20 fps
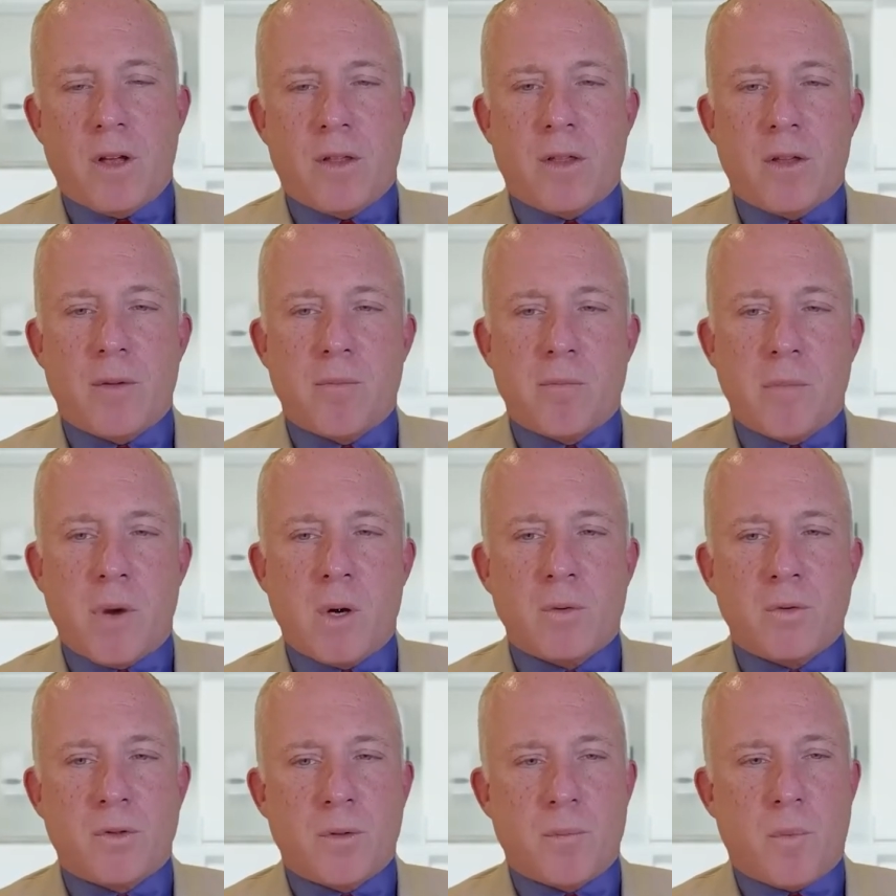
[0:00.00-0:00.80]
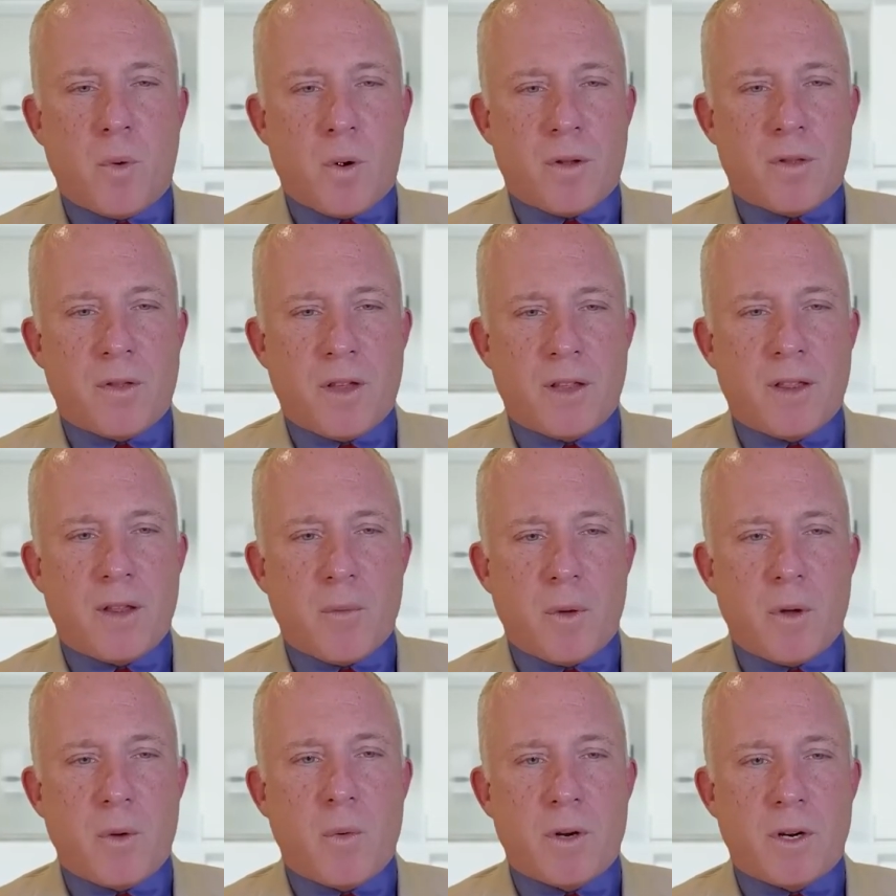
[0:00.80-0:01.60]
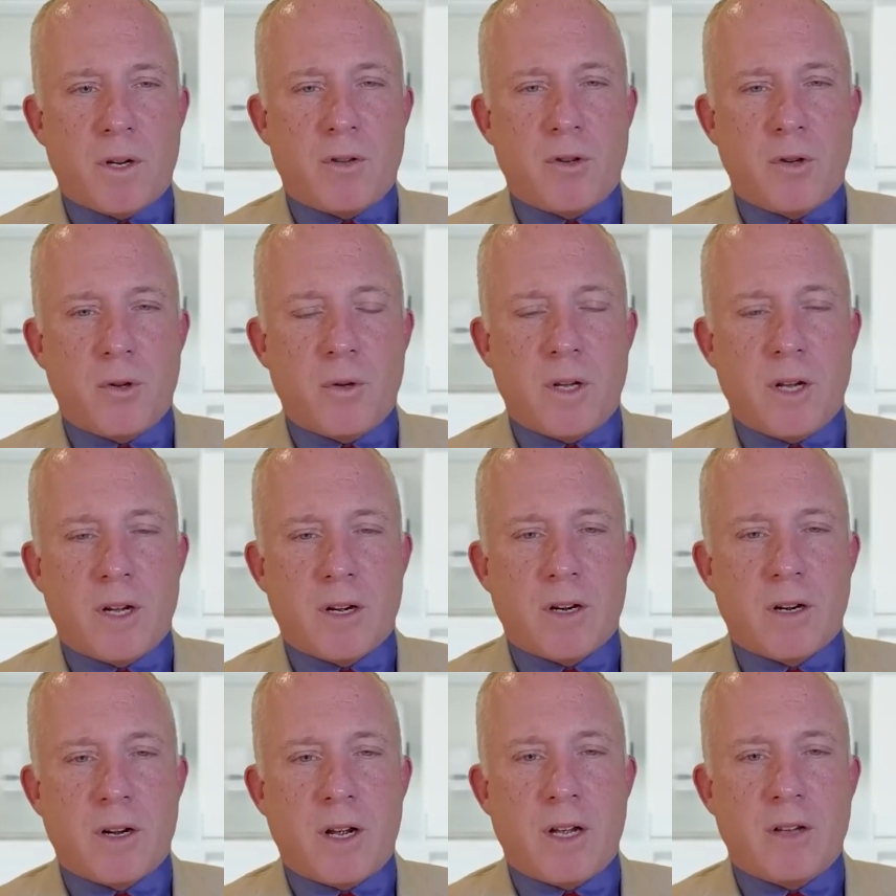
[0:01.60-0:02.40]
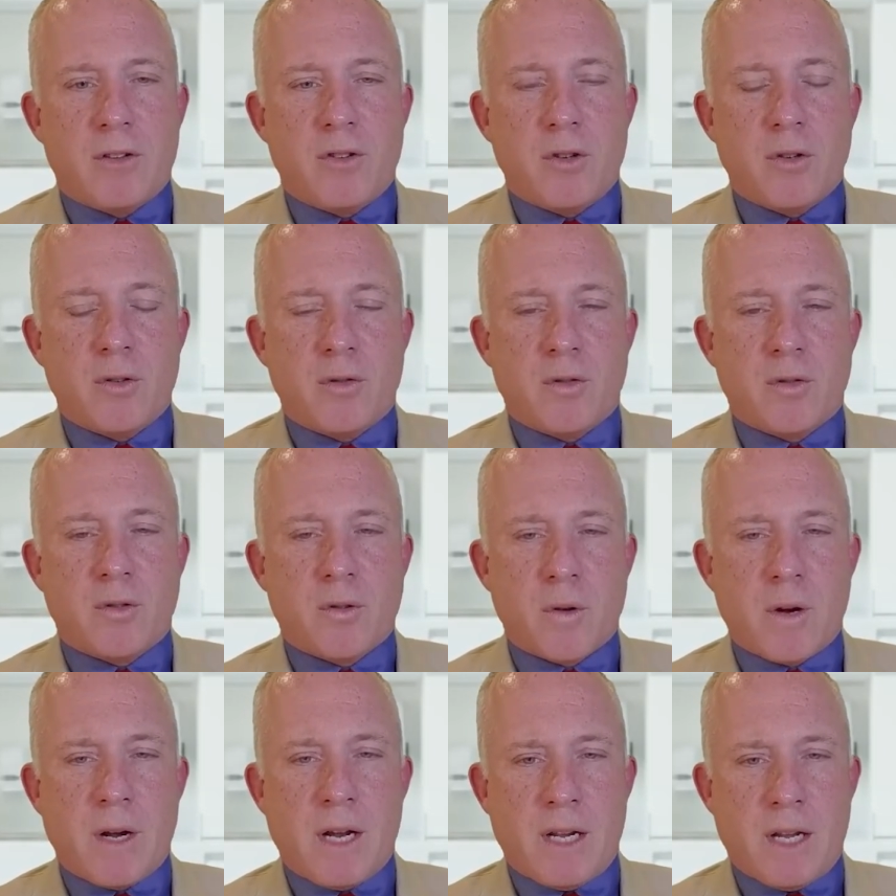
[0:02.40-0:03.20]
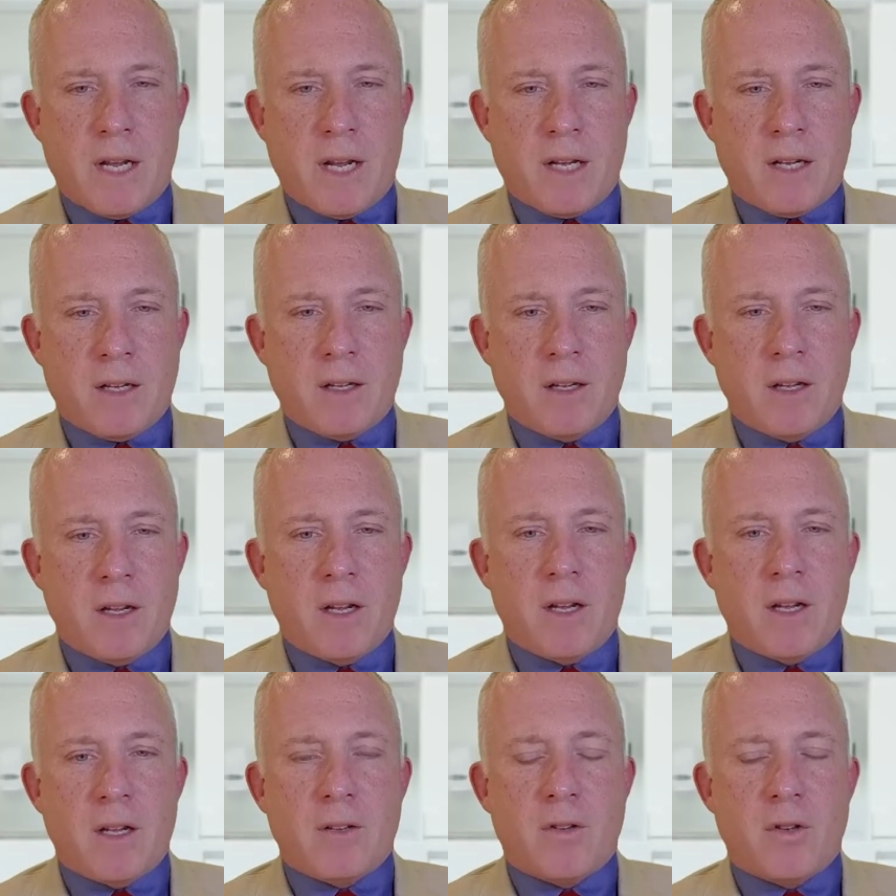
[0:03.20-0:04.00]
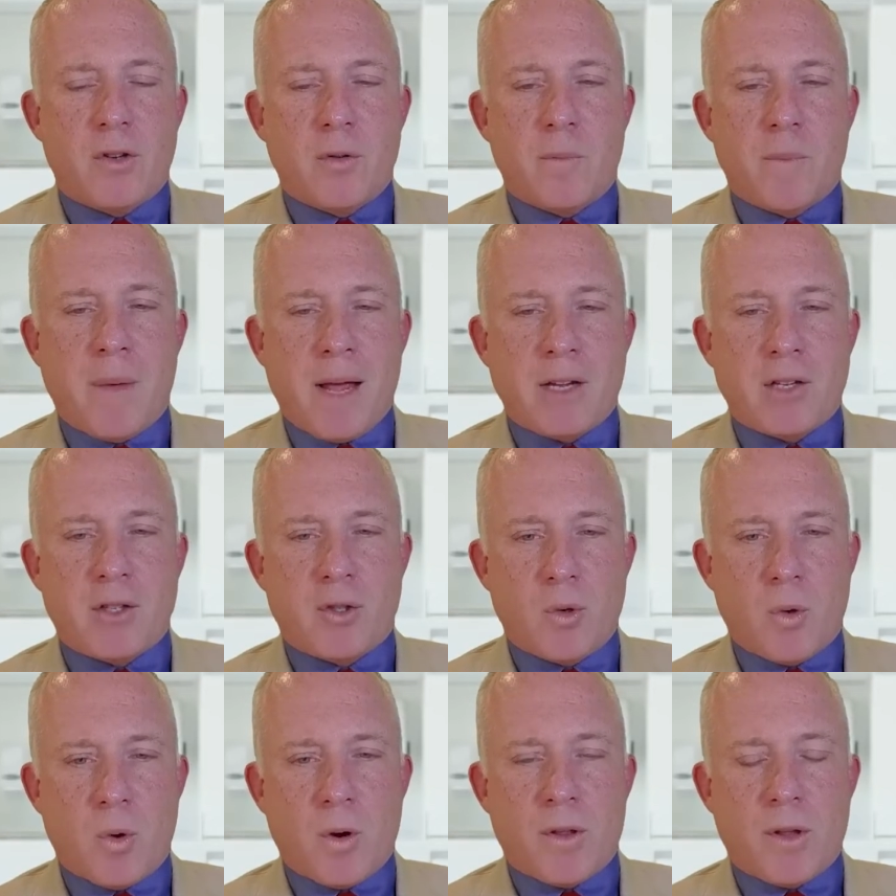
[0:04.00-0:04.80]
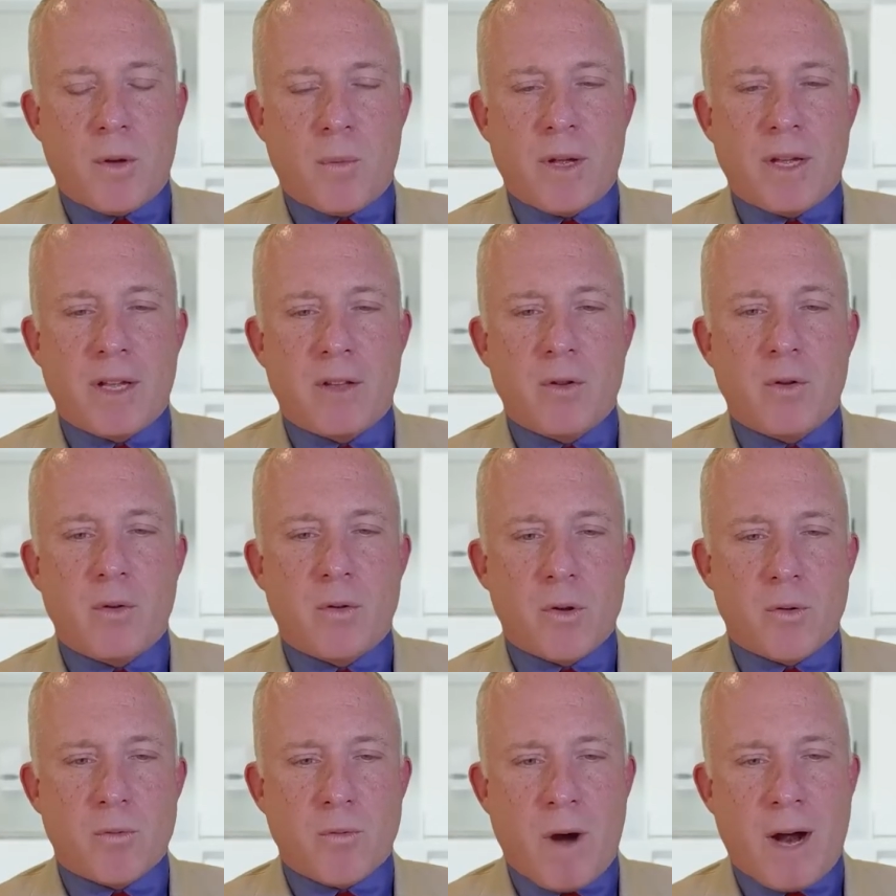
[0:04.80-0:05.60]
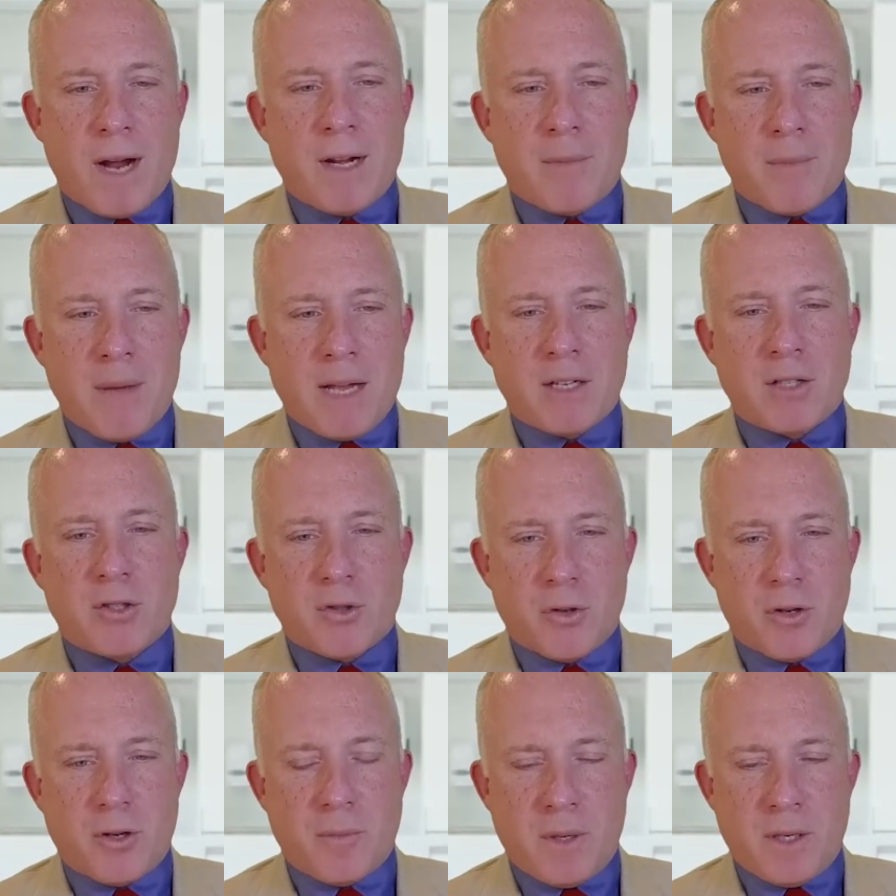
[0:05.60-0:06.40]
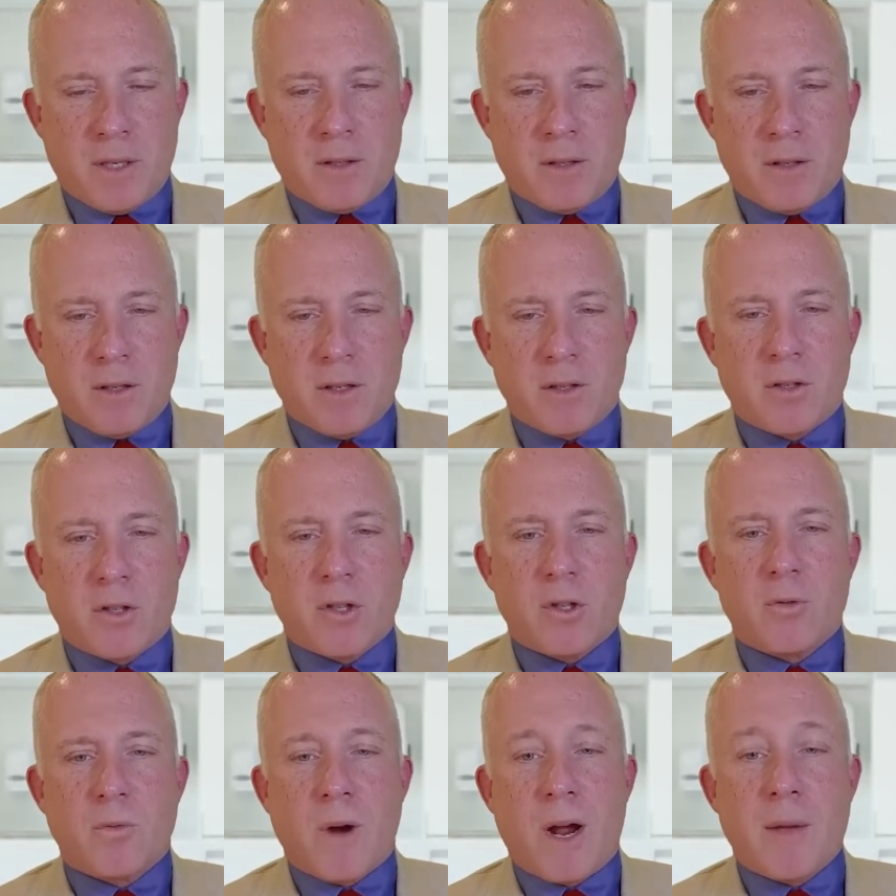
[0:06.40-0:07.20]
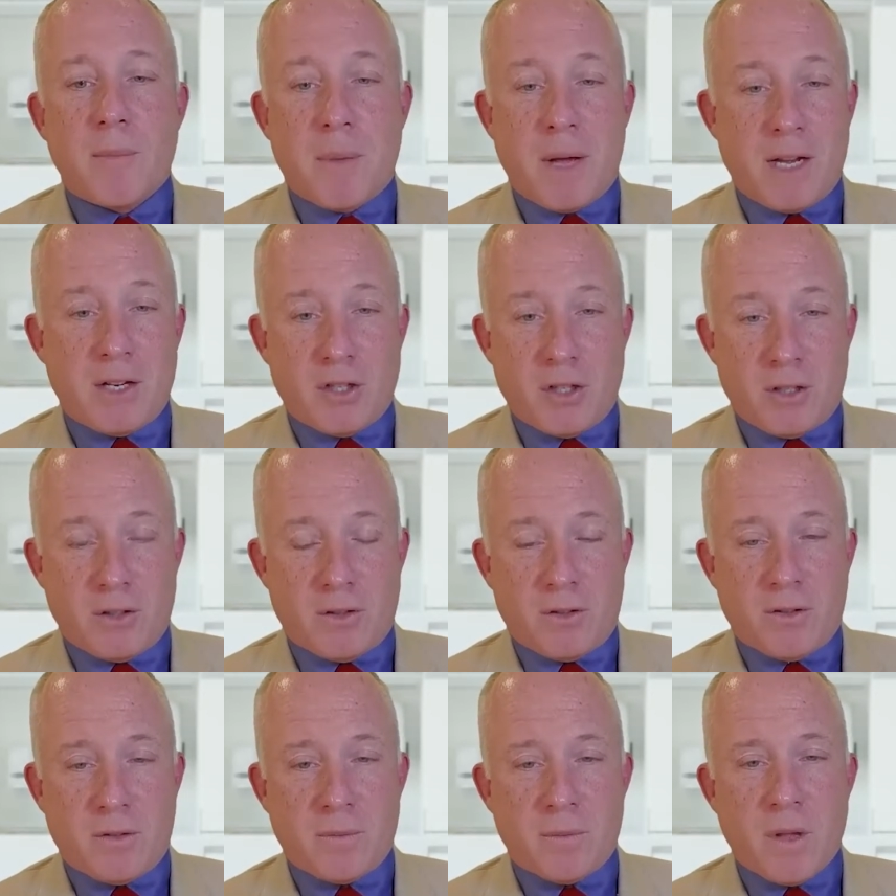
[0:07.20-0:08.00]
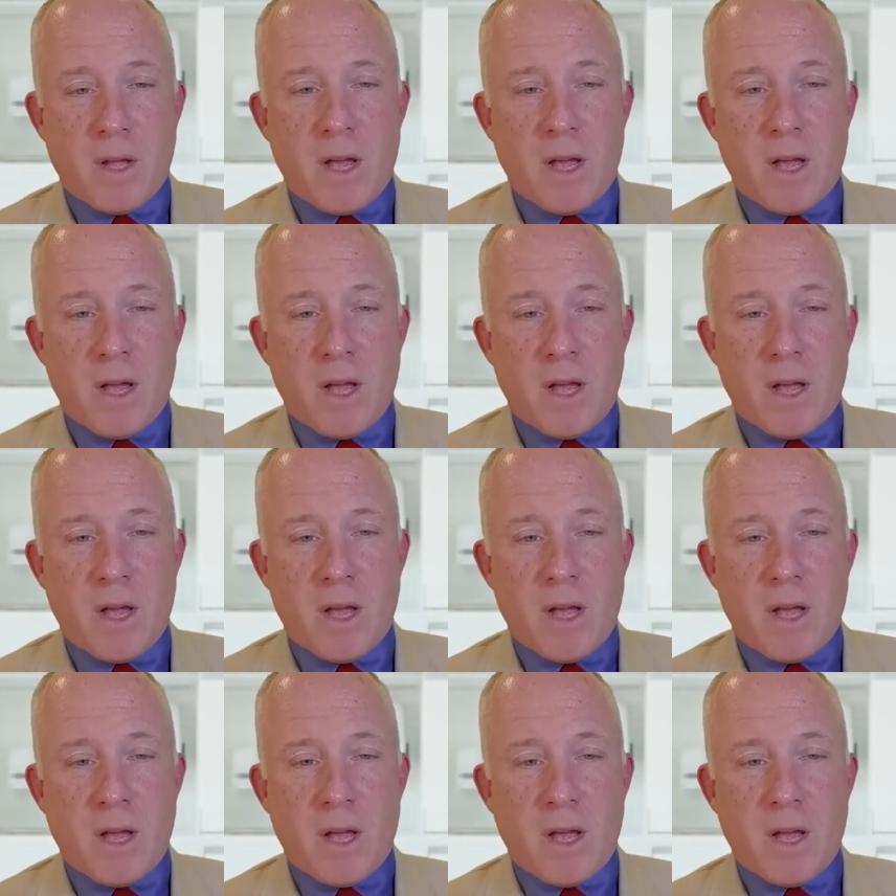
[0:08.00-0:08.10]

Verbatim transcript: The most important thing that we want to do here is use screening to make sure that we do the right amount of treatment to the right patients.